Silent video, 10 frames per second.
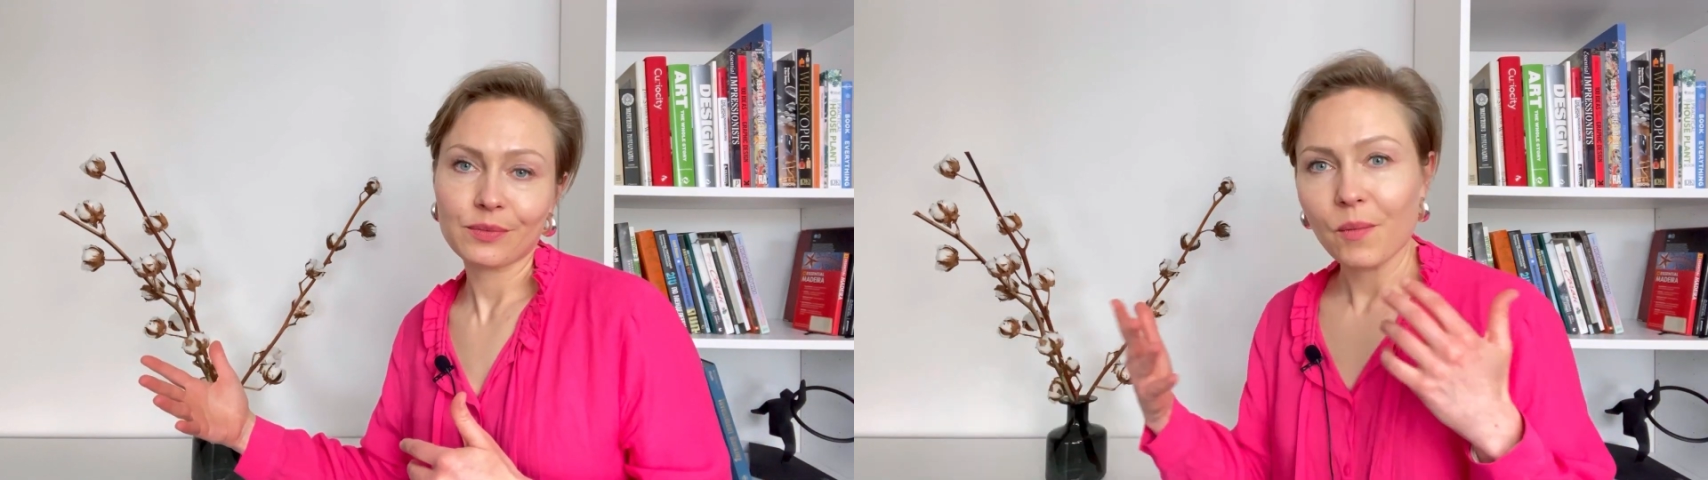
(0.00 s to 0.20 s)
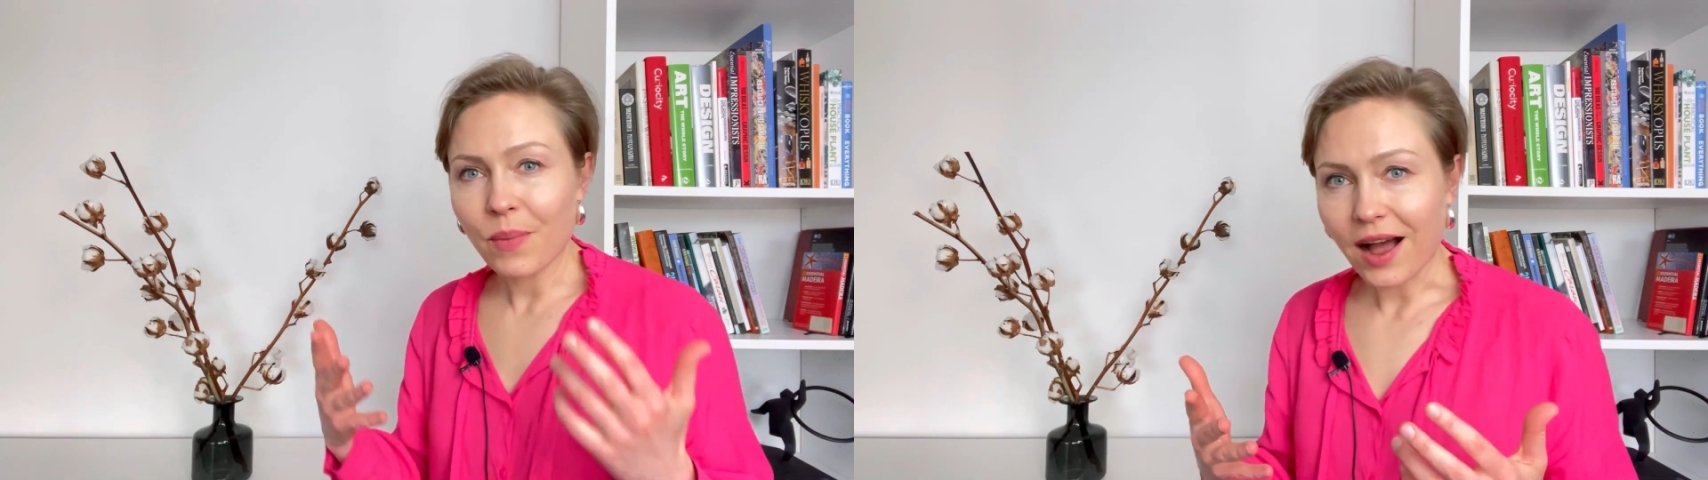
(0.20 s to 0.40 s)

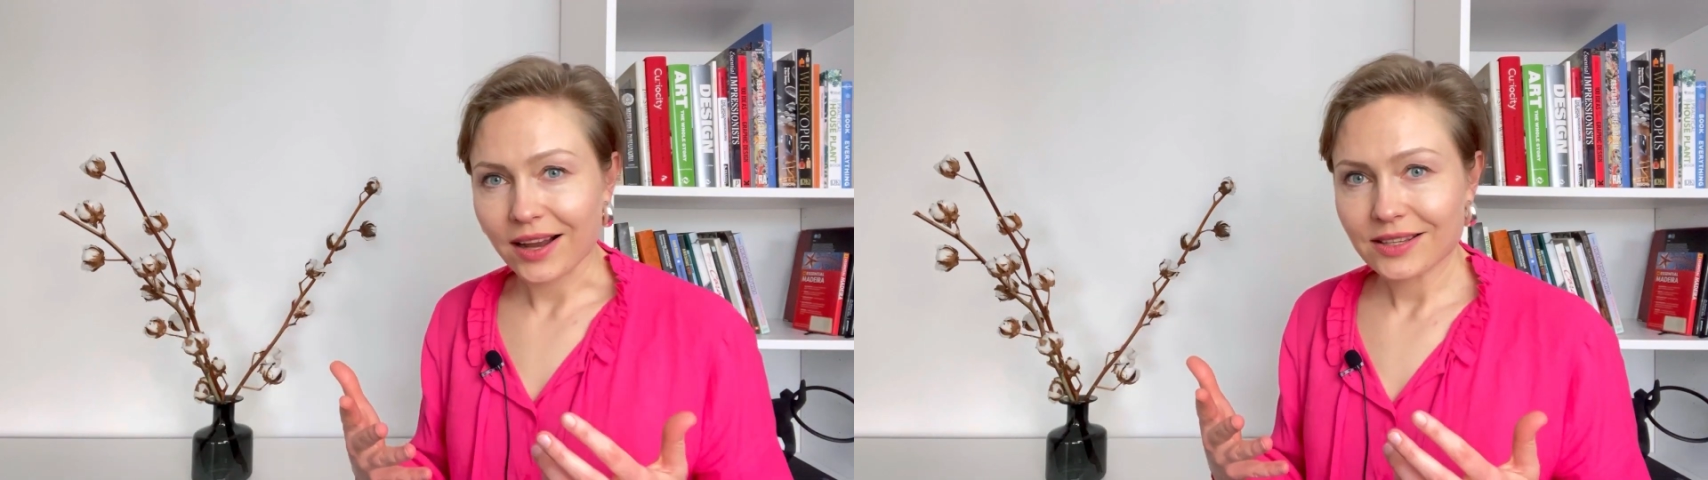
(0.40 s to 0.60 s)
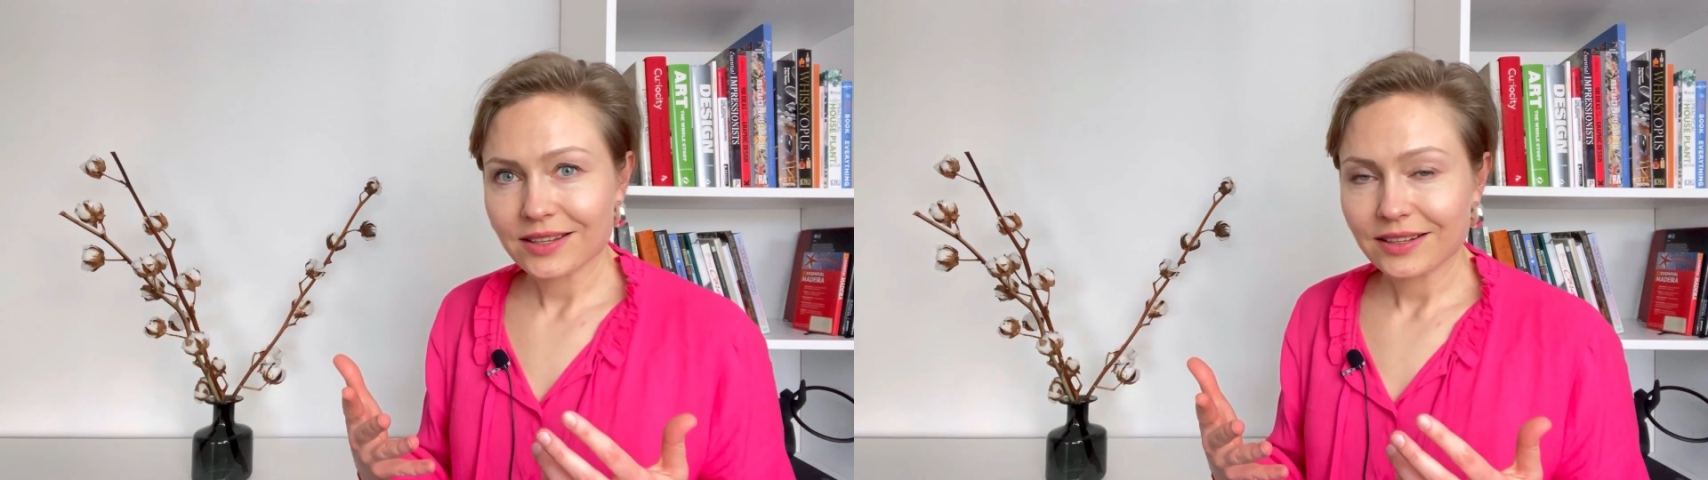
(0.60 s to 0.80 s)

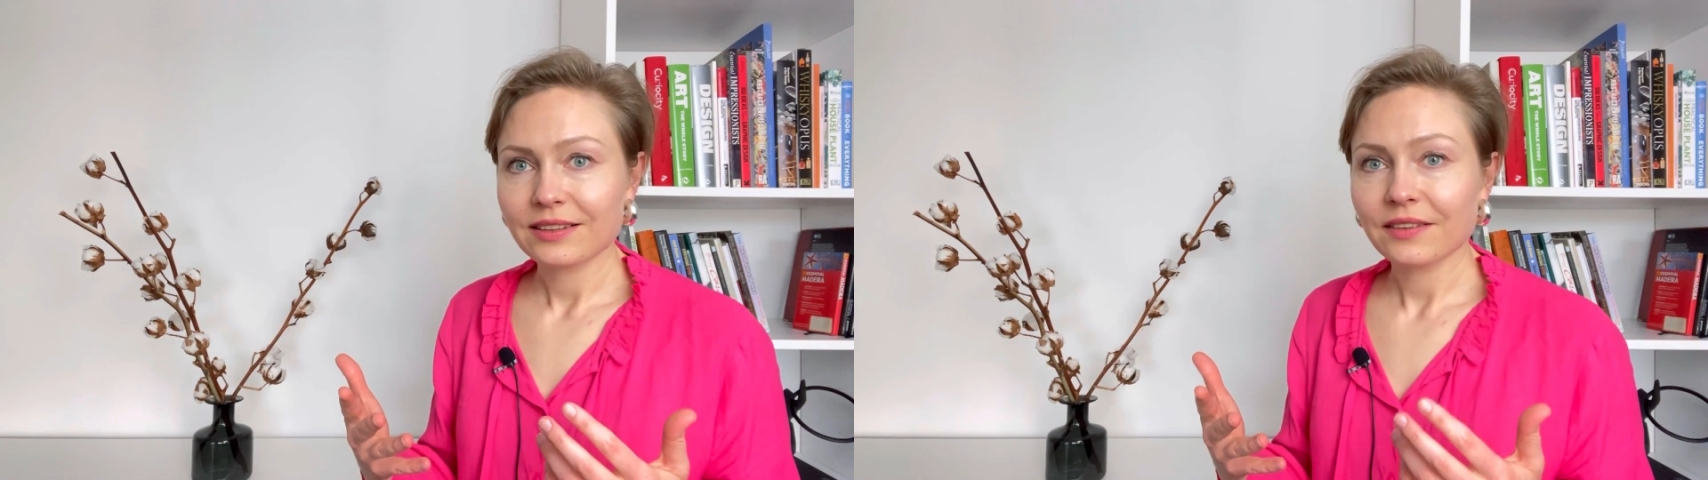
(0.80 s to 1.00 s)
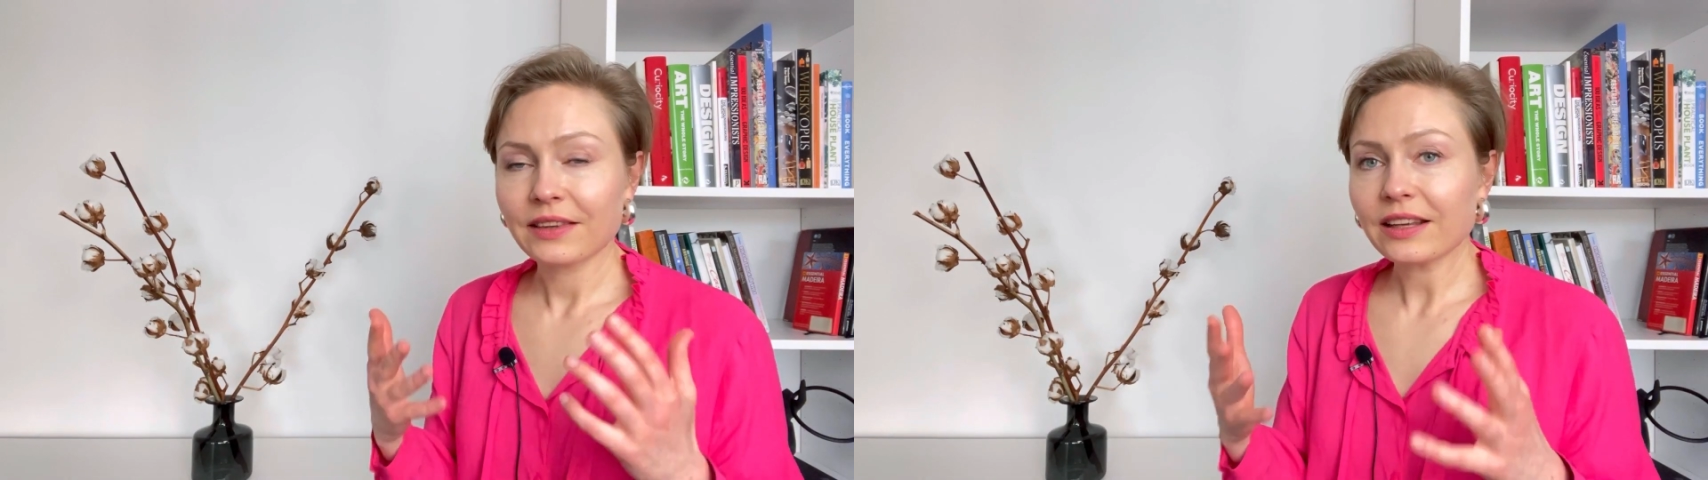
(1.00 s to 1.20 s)
But
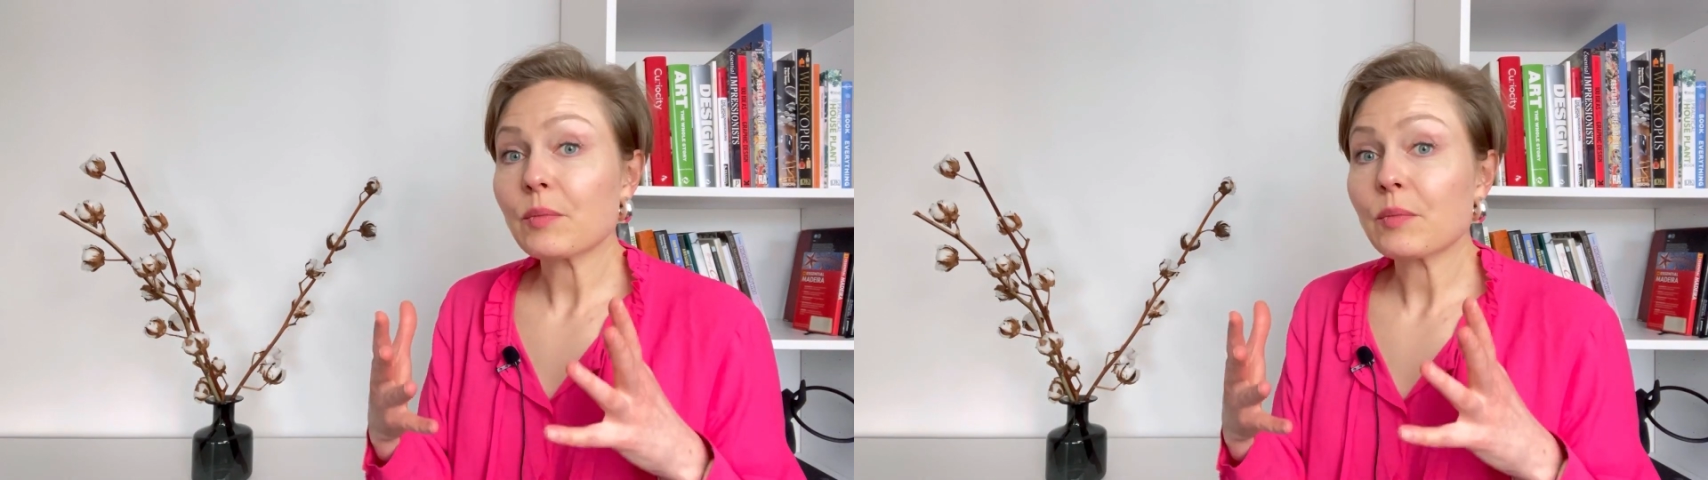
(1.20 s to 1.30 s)
think